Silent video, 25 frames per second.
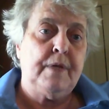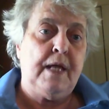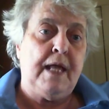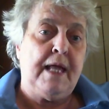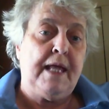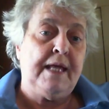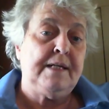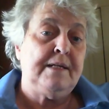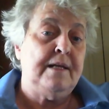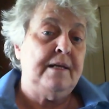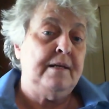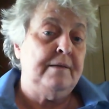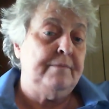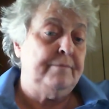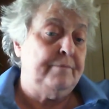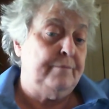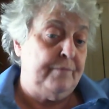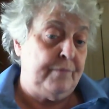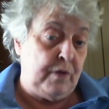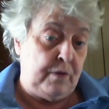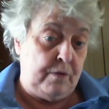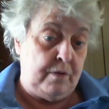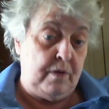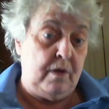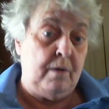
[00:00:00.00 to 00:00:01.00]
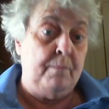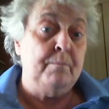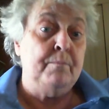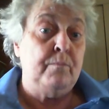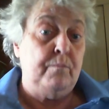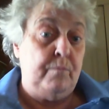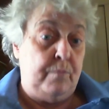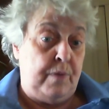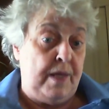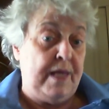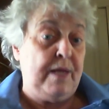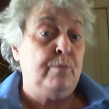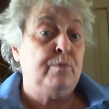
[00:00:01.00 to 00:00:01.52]
And
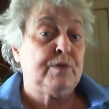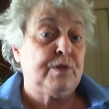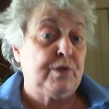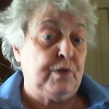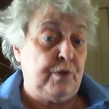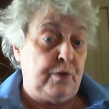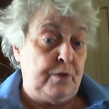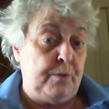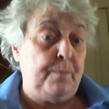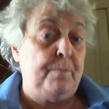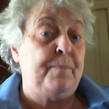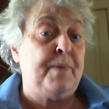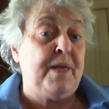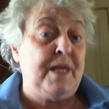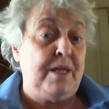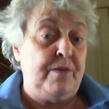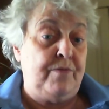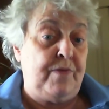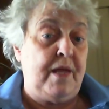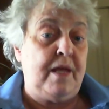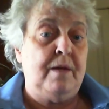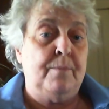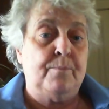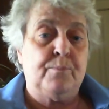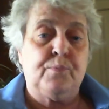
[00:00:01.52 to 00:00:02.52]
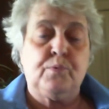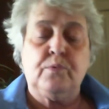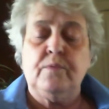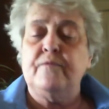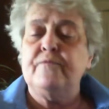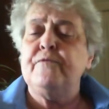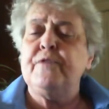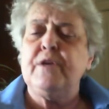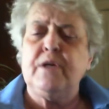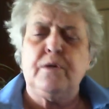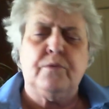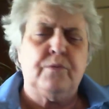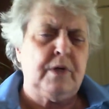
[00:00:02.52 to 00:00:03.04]
he was going to be the emperor
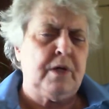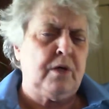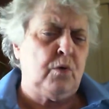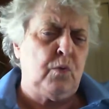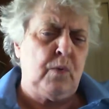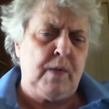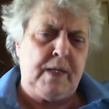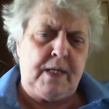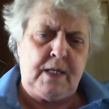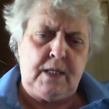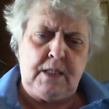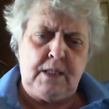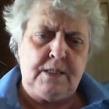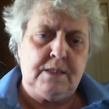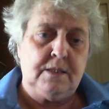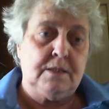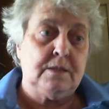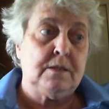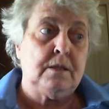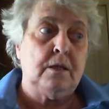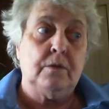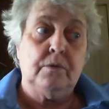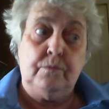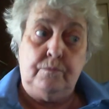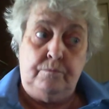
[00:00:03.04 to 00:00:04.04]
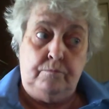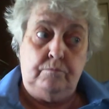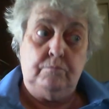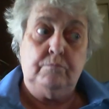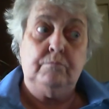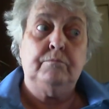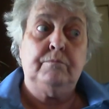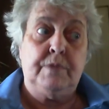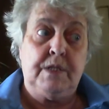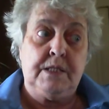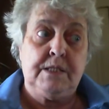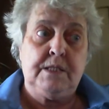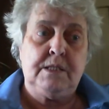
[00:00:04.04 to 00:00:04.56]
very quickly, so
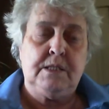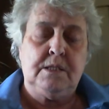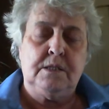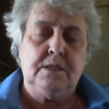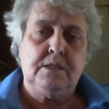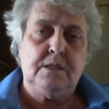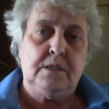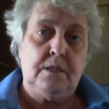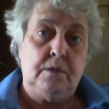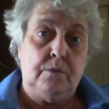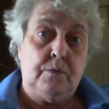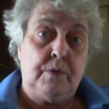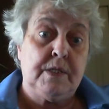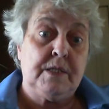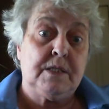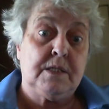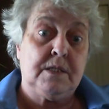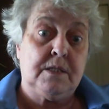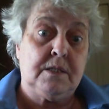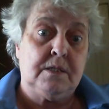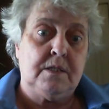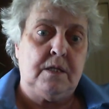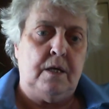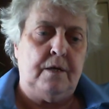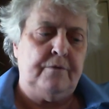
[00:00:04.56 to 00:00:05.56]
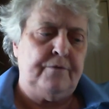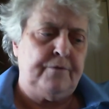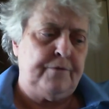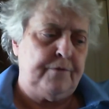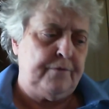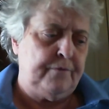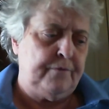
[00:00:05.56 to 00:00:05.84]
this is serious stuff.